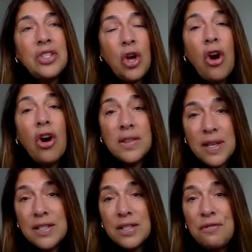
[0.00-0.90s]
hard
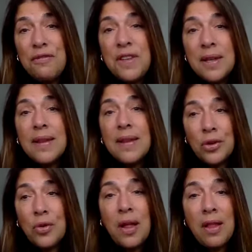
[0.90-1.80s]
thing to feel that you're
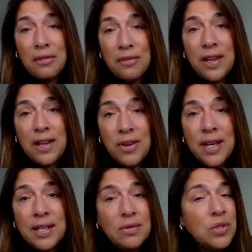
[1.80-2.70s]
qualified,
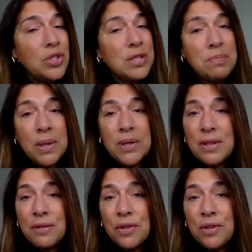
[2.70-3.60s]
right? We're just built
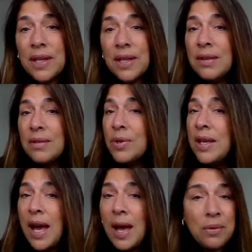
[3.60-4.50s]
differently.
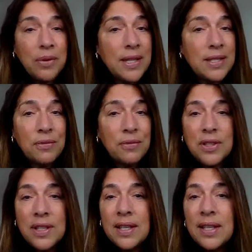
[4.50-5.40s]
We operate
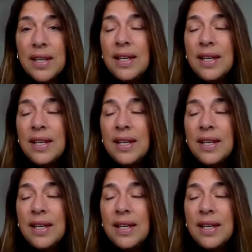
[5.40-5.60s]
differently.